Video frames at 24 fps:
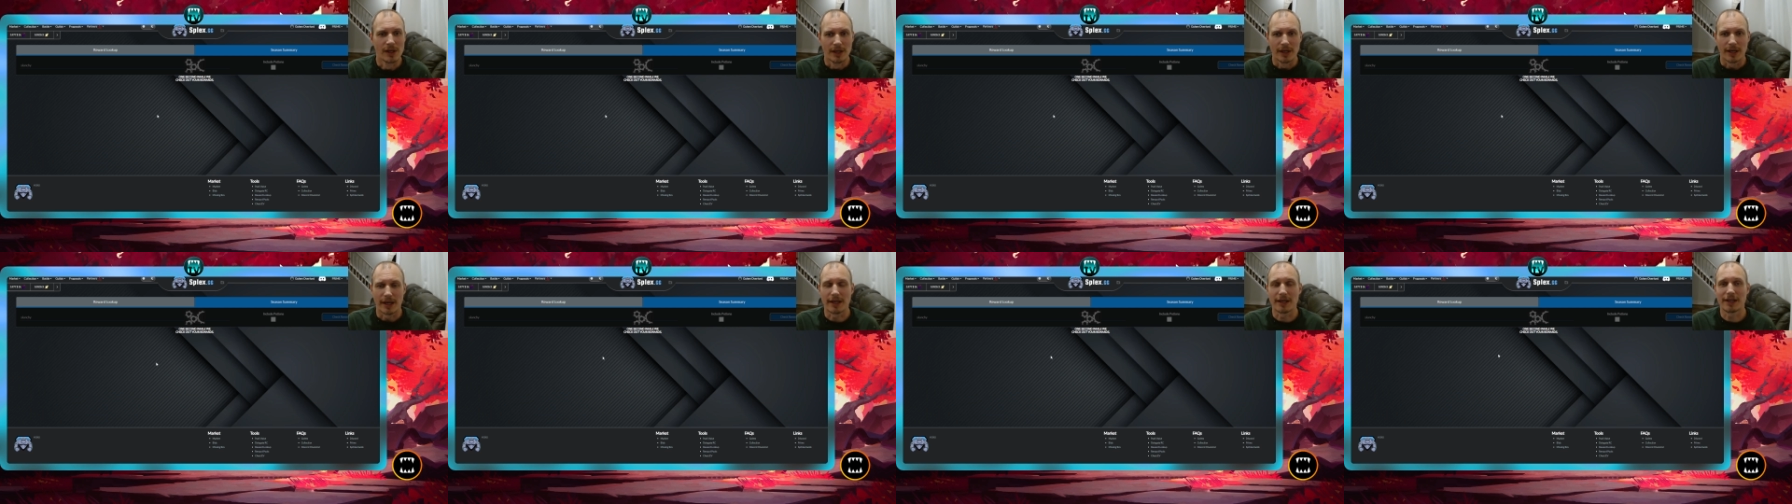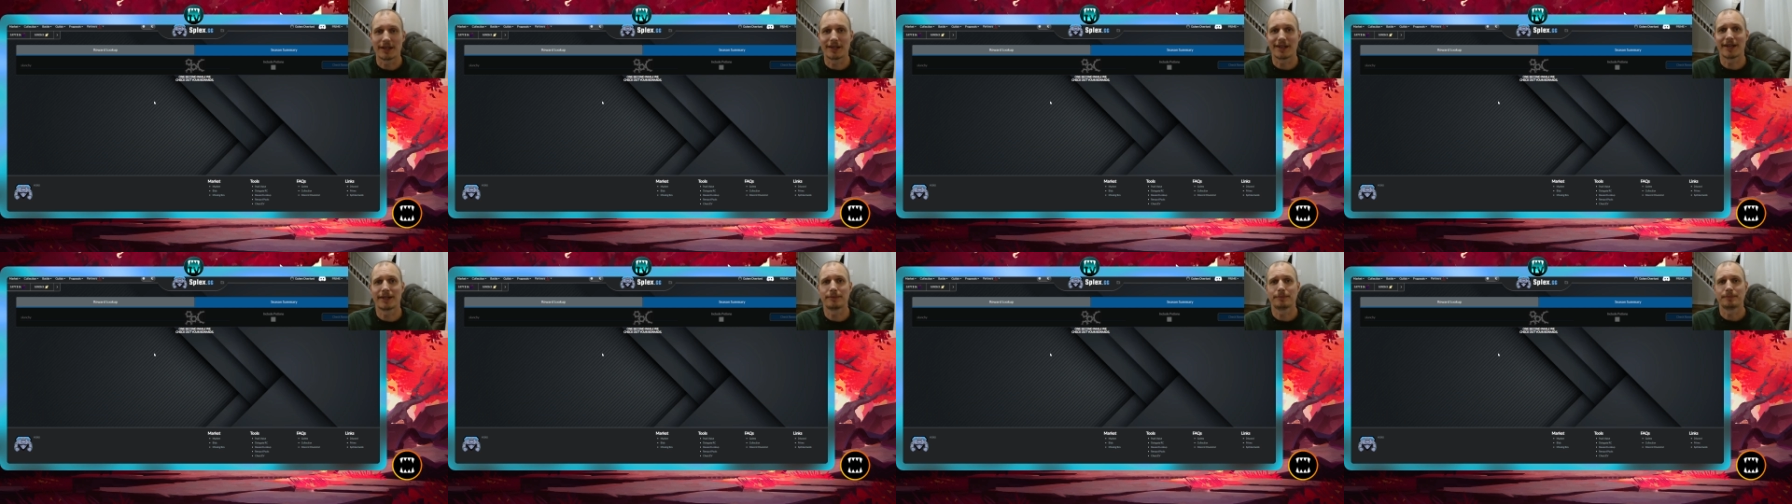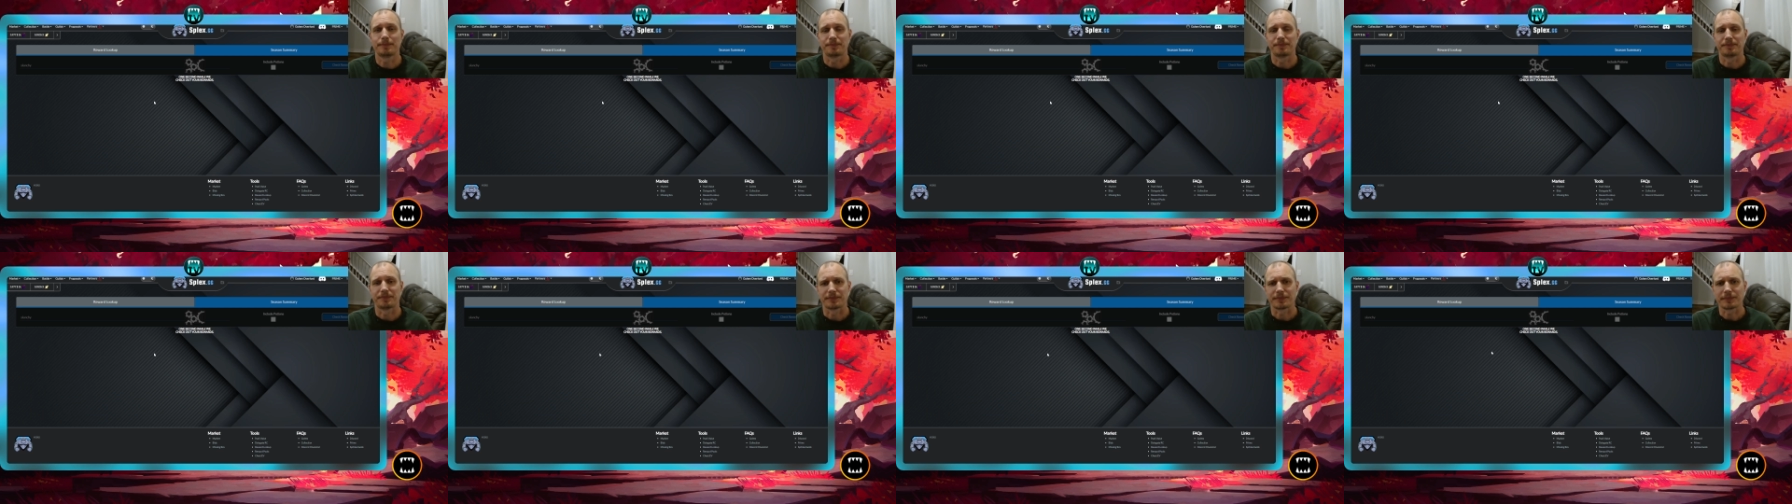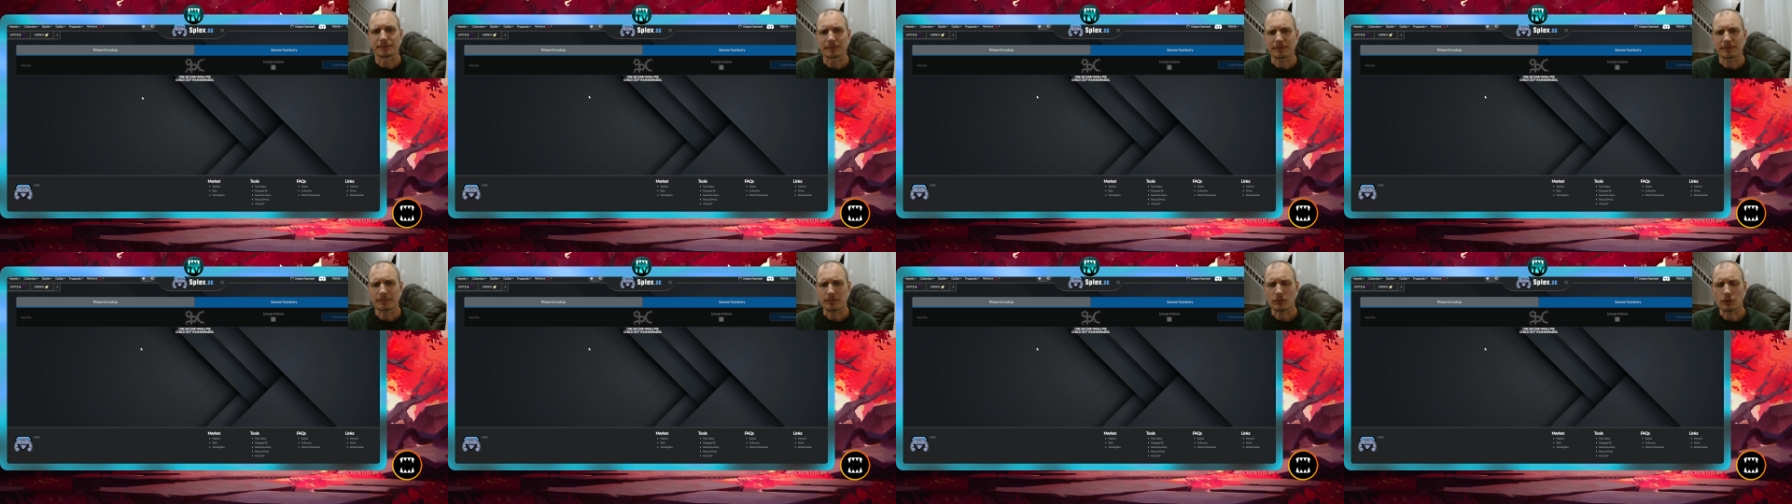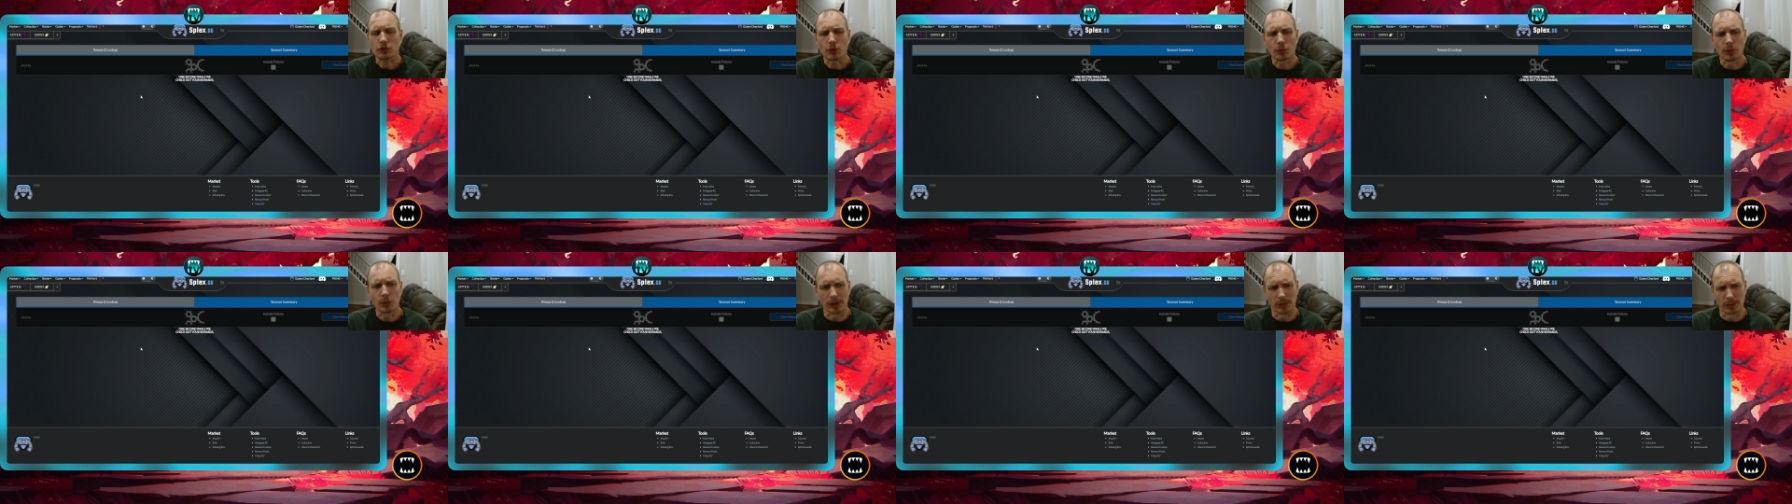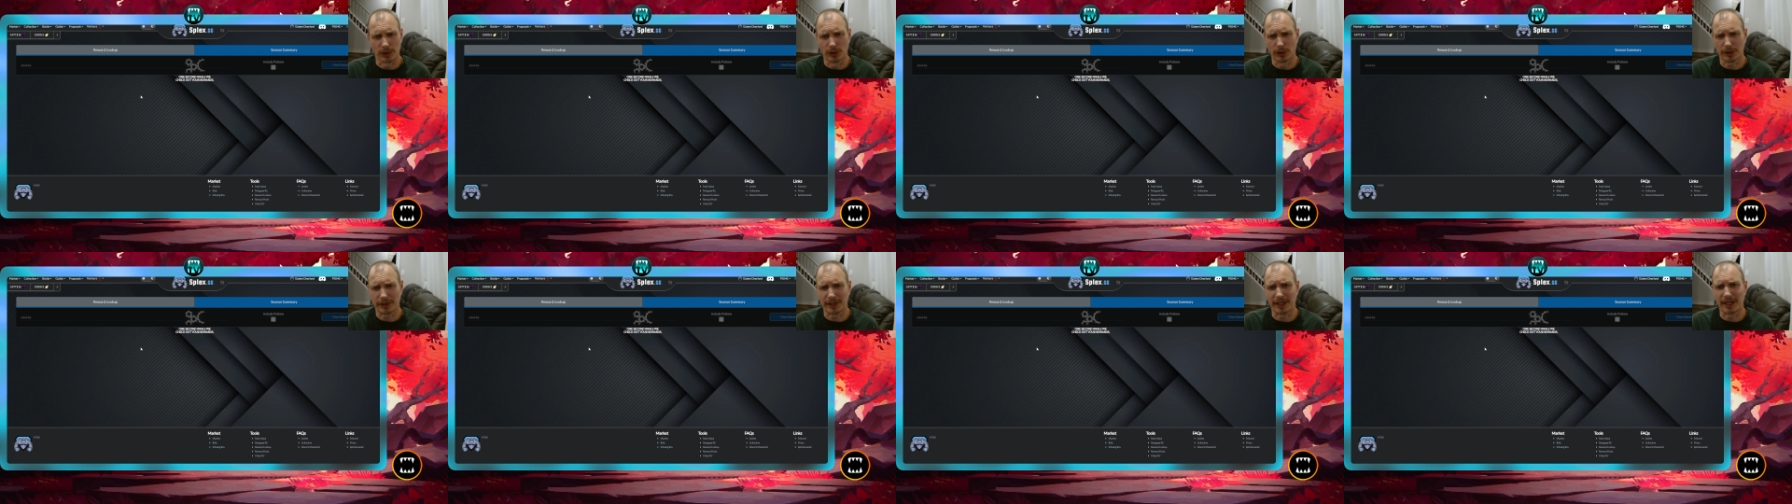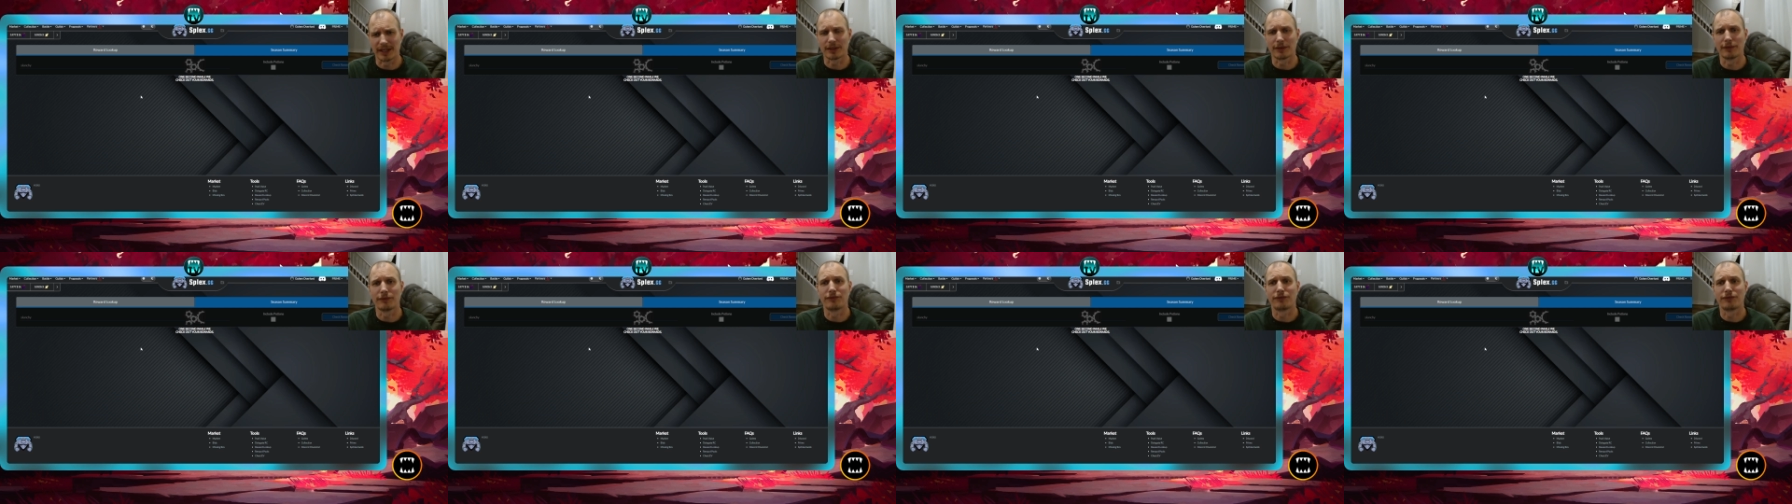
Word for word: And again, when we're looking at the